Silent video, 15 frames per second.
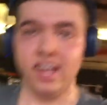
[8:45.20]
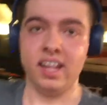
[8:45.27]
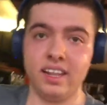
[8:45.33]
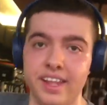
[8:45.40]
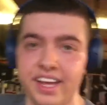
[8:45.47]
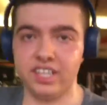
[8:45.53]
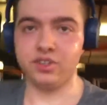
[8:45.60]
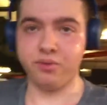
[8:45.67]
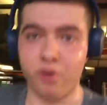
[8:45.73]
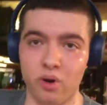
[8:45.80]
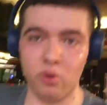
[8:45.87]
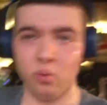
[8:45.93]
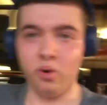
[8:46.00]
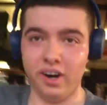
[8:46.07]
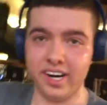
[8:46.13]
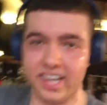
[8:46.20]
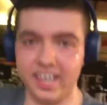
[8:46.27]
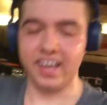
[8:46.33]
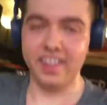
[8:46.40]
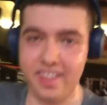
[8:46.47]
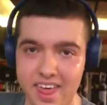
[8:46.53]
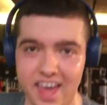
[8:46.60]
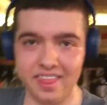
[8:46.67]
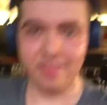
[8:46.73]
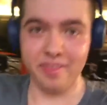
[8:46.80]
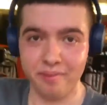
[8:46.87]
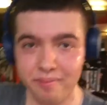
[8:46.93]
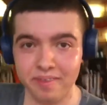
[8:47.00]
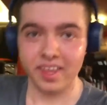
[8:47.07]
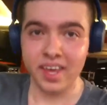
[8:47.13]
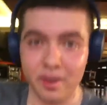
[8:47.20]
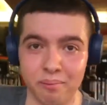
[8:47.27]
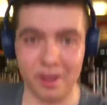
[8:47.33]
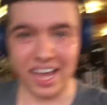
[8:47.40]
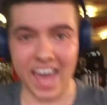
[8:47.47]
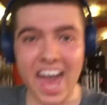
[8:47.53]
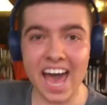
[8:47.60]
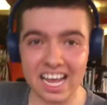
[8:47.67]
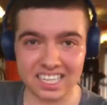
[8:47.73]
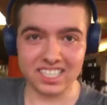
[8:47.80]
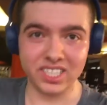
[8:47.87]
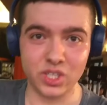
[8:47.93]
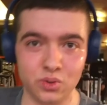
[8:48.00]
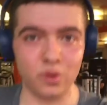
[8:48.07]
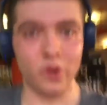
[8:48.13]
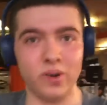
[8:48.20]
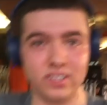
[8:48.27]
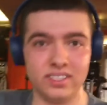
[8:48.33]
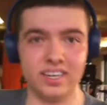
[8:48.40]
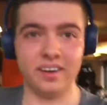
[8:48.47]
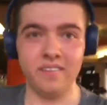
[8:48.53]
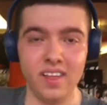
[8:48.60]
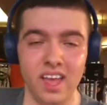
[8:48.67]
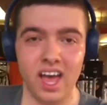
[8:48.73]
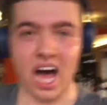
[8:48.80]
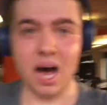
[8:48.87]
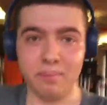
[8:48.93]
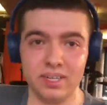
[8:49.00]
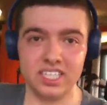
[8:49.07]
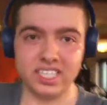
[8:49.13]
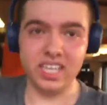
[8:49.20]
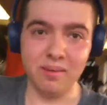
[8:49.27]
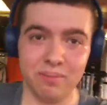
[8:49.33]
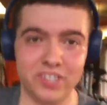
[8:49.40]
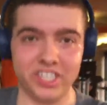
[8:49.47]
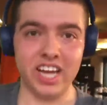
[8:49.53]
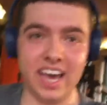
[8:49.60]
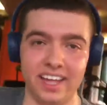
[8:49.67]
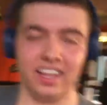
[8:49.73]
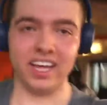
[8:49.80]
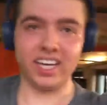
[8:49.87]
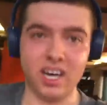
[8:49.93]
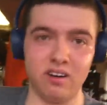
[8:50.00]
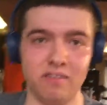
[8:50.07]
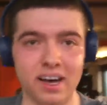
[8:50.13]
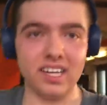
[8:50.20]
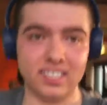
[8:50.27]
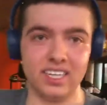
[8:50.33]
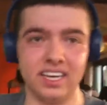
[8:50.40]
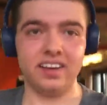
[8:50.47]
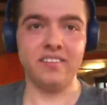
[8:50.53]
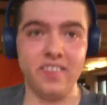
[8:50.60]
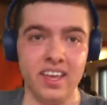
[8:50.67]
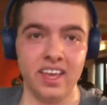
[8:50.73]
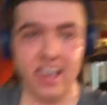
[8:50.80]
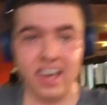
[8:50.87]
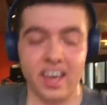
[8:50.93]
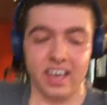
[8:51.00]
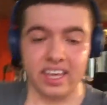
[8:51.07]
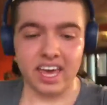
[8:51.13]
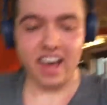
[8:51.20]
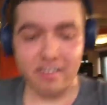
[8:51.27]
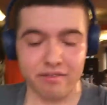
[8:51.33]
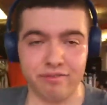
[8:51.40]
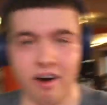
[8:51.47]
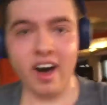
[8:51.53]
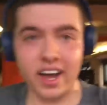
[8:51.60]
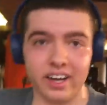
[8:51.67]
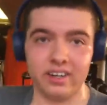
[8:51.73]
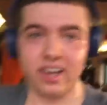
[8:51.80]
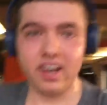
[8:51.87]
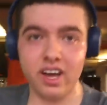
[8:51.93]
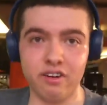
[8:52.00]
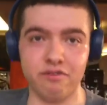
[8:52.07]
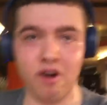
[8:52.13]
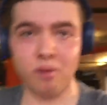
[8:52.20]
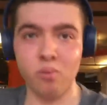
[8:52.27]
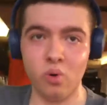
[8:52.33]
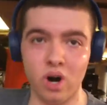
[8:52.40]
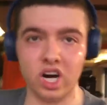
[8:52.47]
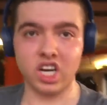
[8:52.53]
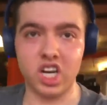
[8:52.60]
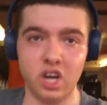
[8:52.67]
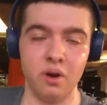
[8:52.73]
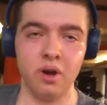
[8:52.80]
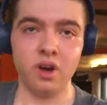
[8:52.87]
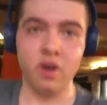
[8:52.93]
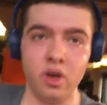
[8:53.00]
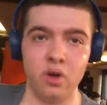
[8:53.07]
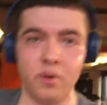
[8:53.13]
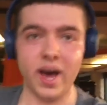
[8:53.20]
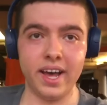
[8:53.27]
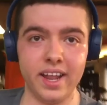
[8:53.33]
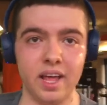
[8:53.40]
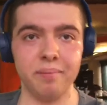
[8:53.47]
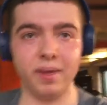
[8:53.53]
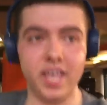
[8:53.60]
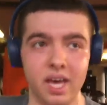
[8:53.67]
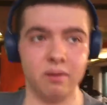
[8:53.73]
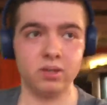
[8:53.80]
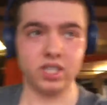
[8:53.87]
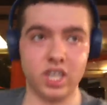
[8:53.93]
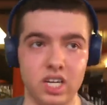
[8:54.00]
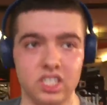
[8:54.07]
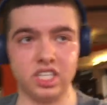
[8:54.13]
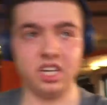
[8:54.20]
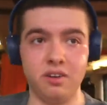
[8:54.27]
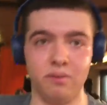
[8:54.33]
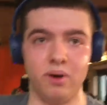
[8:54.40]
late for work, then my ass is ruined. I'm a deep shit, like I'm about to get fired from work rather than being able to continue my